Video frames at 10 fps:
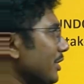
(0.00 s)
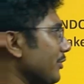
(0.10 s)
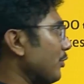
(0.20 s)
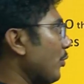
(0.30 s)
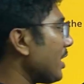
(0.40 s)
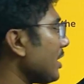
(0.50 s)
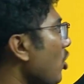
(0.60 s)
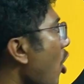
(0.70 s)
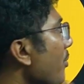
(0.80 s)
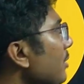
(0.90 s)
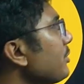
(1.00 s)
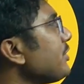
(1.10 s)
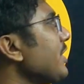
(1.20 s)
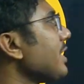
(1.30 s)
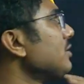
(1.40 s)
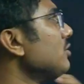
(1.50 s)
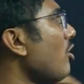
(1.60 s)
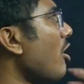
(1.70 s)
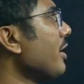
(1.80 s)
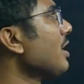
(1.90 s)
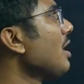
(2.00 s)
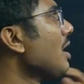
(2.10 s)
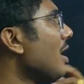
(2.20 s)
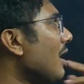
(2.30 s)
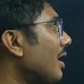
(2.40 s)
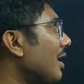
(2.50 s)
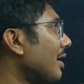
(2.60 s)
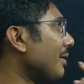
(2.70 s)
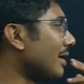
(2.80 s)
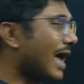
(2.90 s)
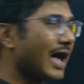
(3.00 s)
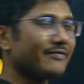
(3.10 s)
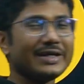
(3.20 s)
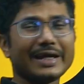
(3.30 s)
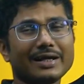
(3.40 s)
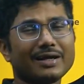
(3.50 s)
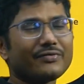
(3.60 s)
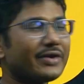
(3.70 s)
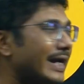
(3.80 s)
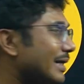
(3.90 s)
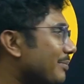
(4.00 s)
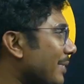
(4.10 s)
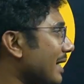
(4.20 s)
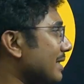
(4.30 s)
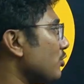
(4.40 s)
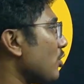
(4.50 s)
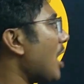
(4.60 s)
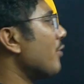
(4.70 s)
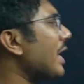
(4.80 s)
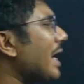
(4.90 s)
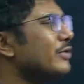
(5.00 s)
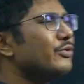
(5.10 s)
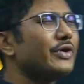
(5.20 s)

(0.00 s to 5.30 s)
doing? One common mistake is not having enough writing practice. So how can you